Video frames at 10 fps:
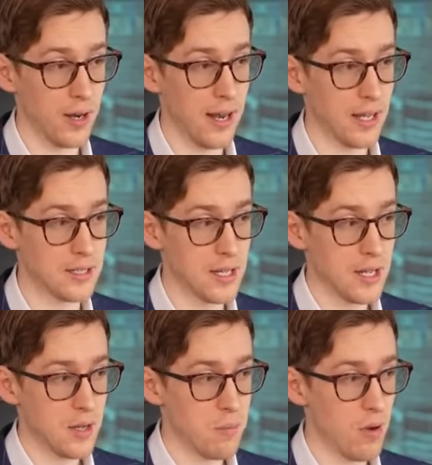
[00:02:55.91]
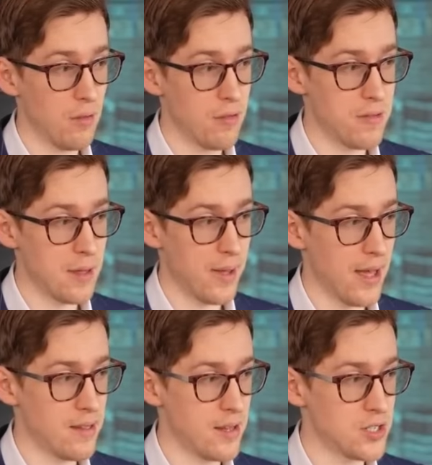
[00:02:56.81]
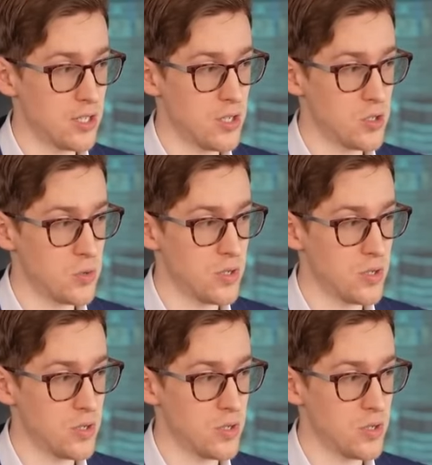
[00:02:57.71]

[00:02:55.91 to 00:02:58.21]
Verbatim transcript: And both of them had the Chinese New